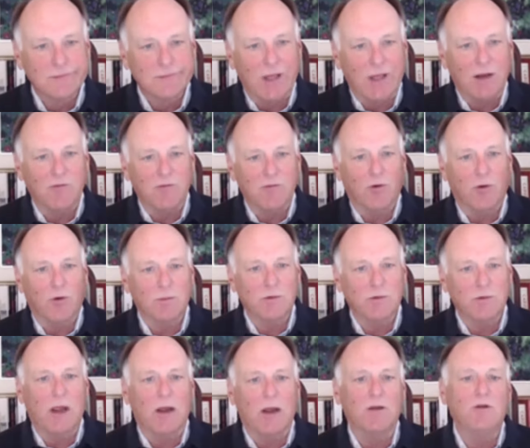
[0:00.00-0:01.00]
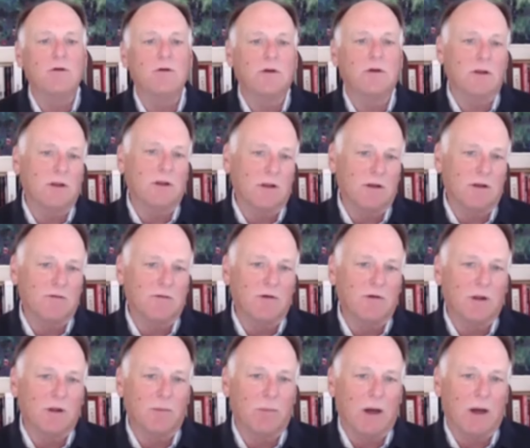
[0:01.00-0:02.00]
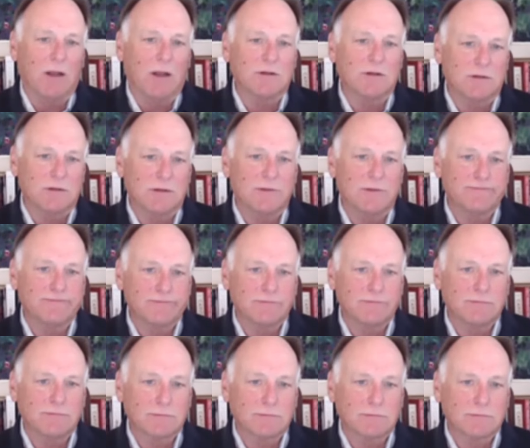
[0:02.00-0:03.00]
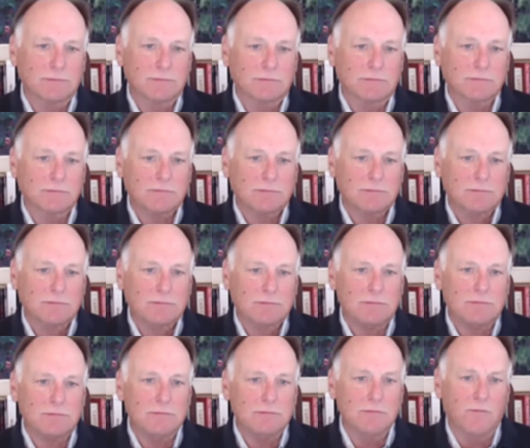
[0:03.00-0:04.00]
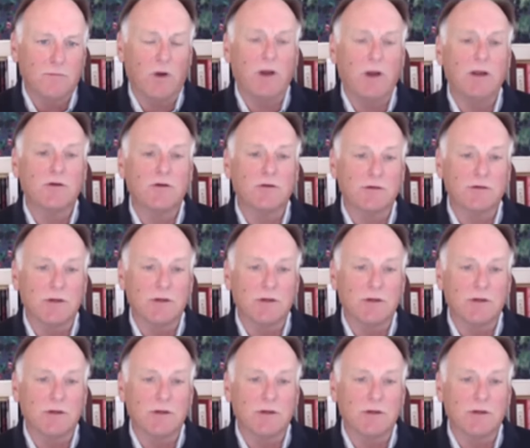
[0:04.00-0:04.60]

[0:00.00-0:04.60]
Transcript: That informs how you can then develop policy. Very interesting.